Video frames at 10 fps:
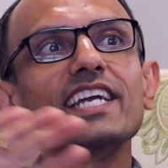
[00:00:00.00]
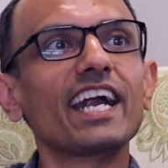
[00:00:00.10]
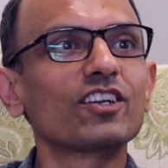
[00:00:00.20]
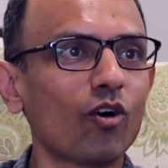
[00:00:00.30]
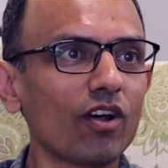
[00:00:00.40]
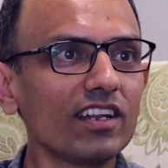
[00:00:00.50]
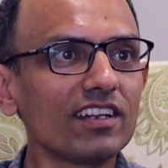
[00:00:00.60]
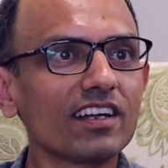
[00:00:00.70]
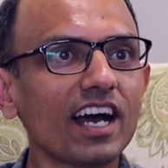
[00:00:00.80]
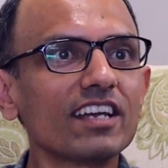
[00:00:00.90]
at
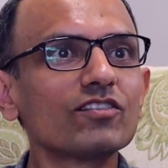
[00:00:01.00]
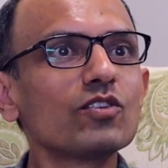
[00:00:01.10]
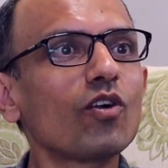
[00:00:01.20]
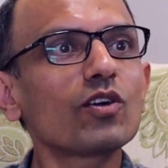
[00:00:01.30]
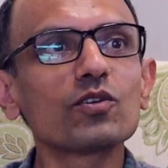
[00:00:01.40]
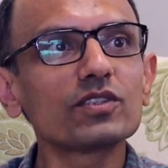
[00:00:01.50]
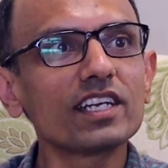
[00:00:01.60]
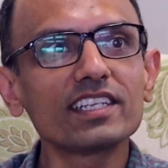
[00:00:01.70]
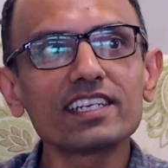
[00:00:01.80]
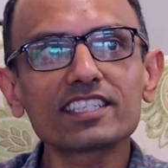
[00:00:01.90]
all, I would not know
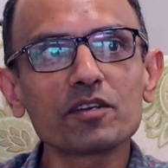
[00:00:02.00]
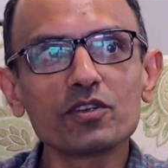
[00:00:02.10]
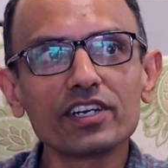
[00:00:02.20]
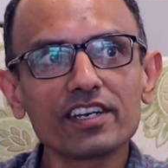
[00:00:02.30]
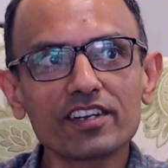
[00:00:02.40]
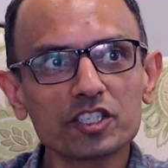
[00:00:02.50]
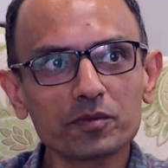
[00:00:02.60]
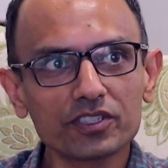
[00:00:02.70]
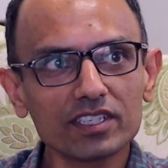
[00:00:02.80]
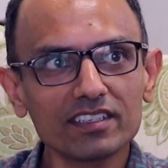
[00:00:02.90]
that there is community
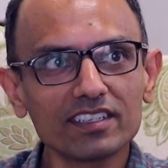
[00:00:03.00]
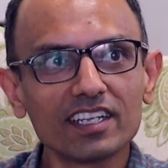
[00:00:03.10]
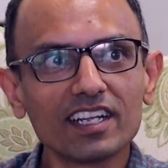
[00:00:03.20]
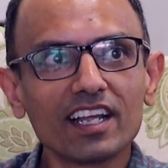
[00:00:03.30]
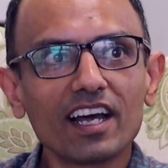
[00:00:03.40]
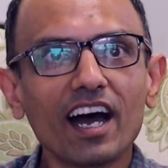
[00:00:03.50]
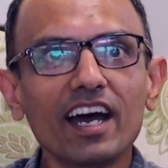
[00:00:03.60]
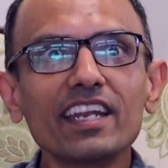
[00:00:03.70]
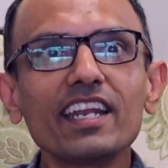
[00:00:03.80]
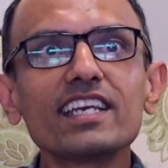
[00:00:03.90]
transmission,
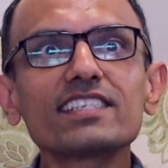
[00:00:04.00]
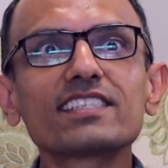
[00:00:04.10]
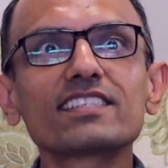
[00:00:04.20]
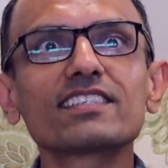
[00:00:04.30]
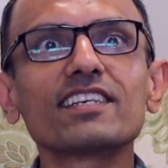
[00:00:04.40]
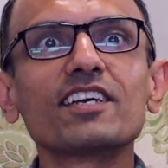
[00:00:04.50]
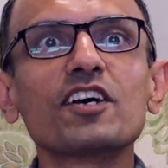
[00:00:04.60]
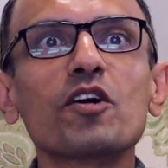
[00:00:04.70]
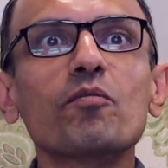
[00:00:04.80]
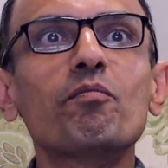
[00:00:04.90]
unless
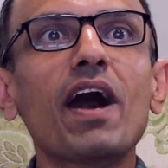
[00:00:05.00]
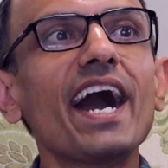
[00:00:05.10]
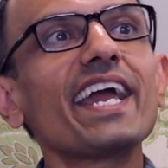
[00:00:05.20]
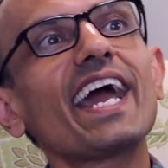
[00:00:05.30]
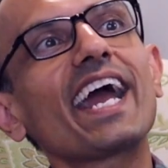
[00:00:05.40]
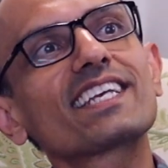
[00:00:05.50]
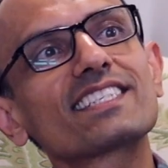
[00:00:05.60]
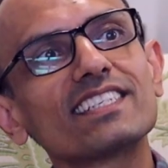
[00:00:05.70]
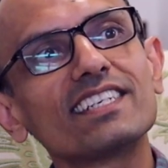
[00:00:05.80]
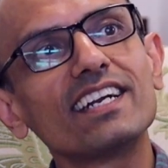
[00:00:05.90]
by
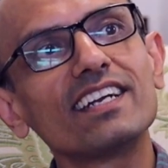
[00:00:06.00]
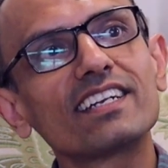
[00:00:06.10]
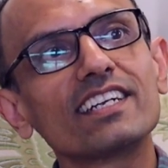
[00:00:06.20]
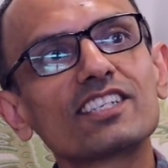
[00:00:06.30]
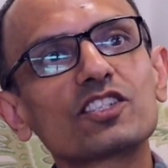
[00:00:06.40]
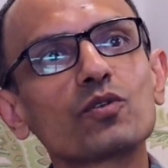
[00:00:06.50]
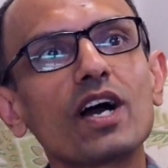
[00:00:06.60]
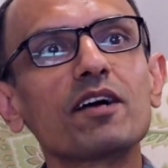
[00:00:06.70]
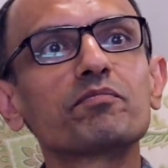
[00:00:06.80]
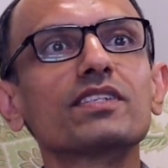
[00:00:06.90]
accident it so
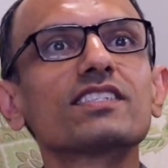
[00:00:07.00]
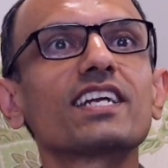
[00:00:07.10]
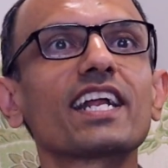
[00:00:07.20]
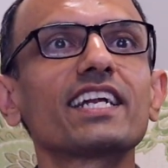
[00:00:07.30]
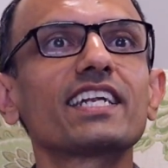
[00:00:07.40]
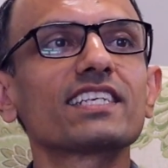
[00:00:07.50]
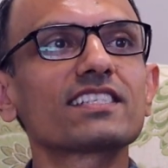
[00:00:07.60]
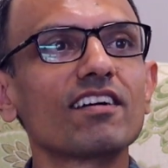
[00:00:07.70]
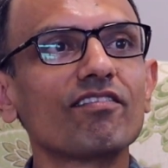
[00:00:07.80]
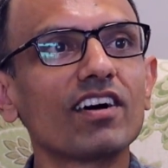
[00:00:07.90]
happens that I test
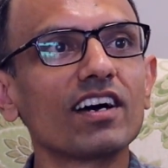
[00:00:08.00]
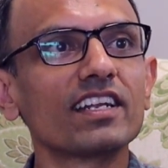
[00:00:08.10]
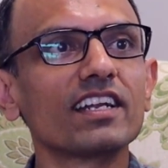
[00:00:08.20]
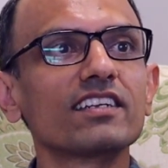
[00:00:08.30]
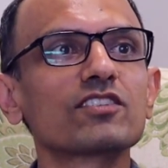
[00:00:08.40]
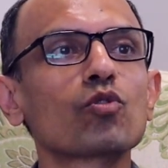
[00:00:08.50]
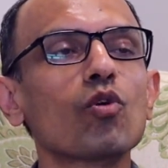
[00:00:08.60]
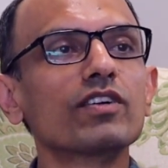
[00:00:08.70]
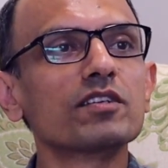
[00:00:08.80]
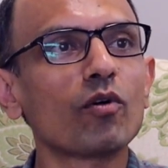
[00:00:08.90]
someone and is
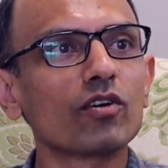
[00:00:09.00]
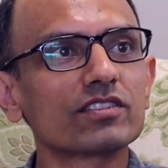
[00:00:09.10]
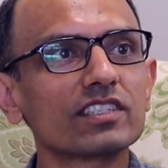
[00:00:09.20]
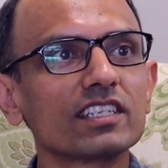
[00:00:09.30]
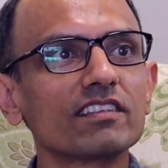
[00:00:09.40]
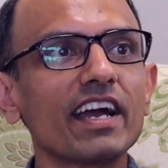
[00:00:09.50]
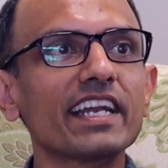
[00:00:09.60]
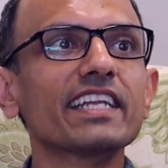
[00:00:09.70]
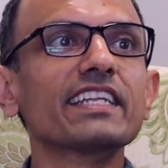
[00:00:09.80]
COVID positive, and then